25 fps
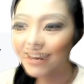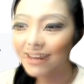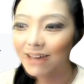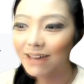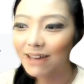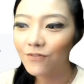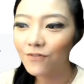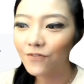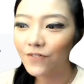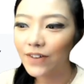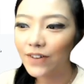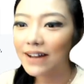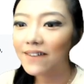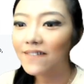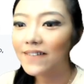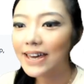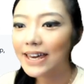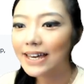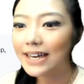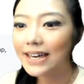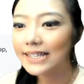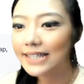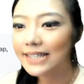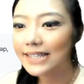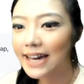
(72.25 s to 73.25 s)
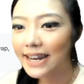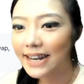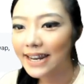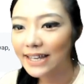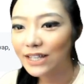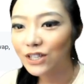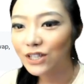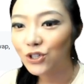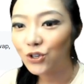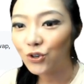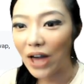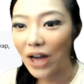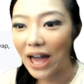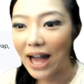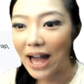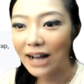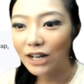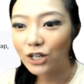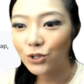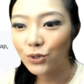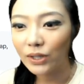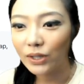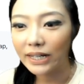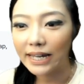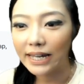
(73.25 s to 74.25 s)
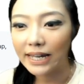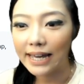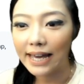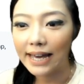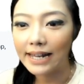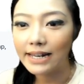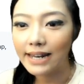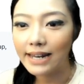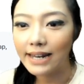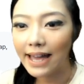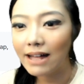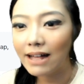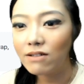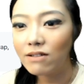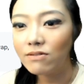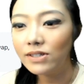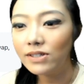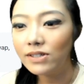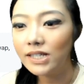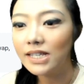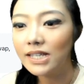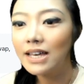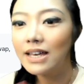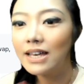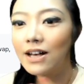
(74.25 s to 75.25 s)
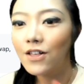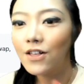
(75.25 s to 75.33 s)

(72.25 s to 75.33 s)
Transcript: And I'm very excited to actually announce